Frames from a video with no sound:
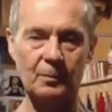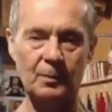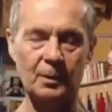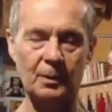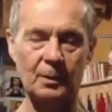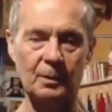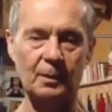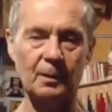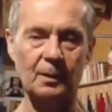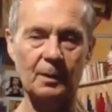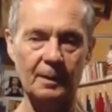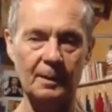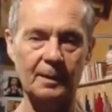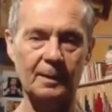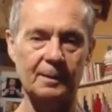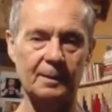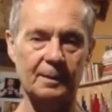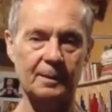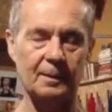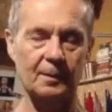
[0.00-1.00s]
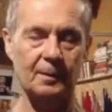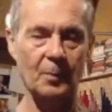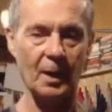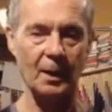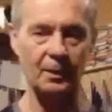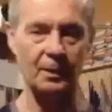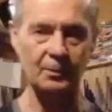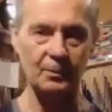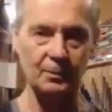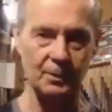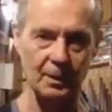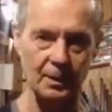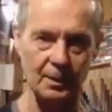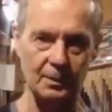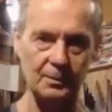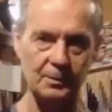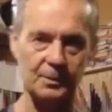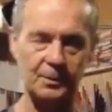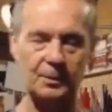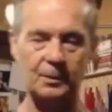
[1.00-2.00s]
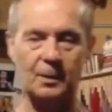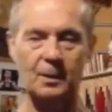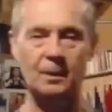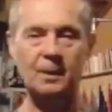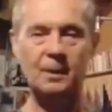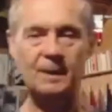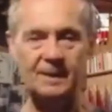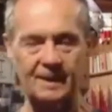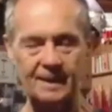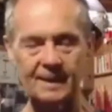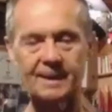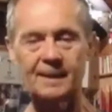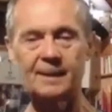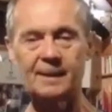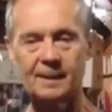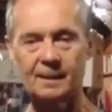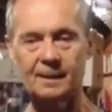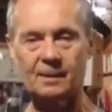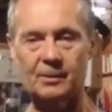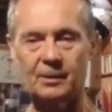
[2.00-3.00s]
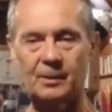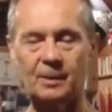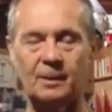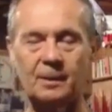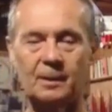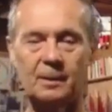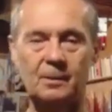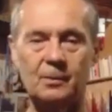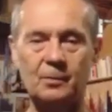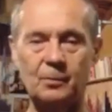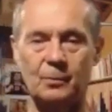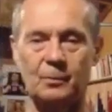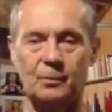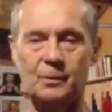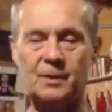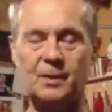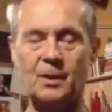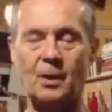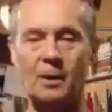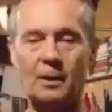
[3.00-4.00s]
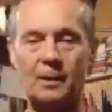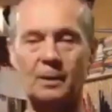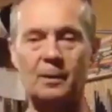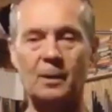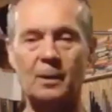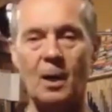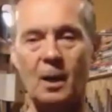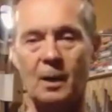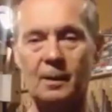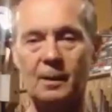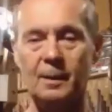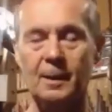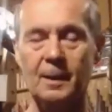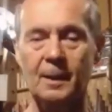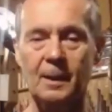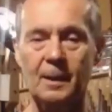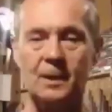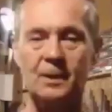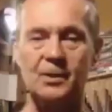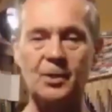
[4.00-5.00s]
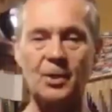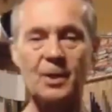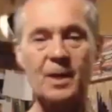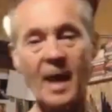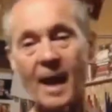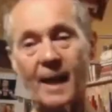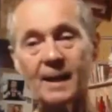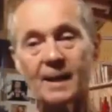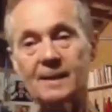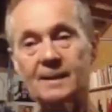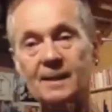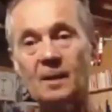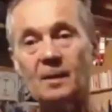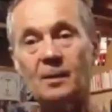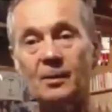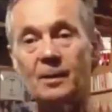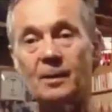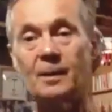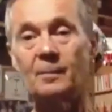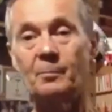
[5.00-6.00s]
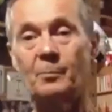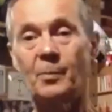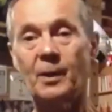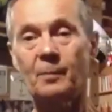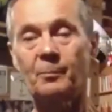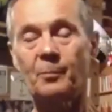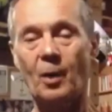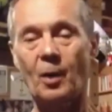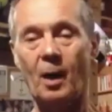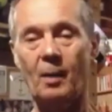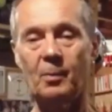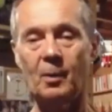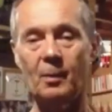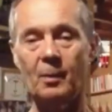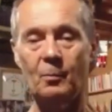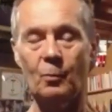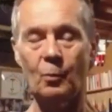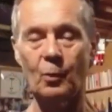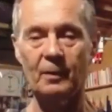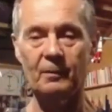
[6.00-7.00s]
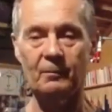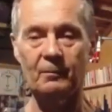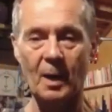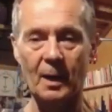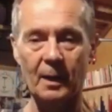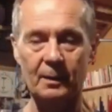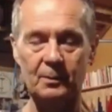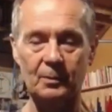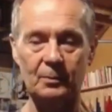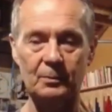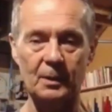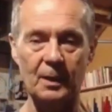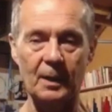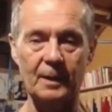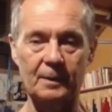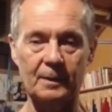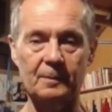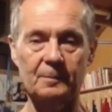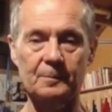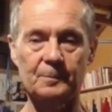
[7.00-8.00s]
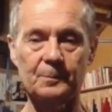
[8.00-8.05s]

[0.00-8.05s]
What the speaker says: in elite marathon runners is leading really to scarring the heart. So that is a really big problem with marathon running.